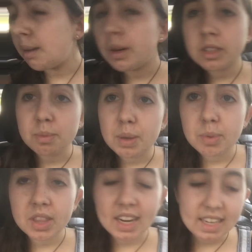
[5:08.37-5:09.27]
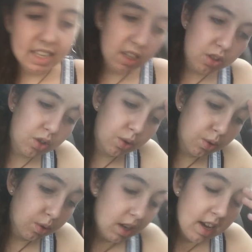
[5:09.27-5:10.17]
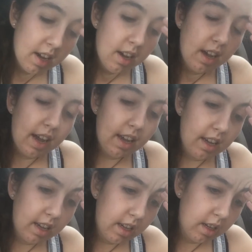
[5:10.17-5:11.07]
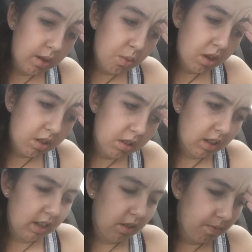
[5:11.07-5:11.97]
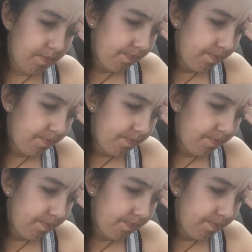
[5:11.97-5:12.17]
emailed some people that I needed to. And what else did I do?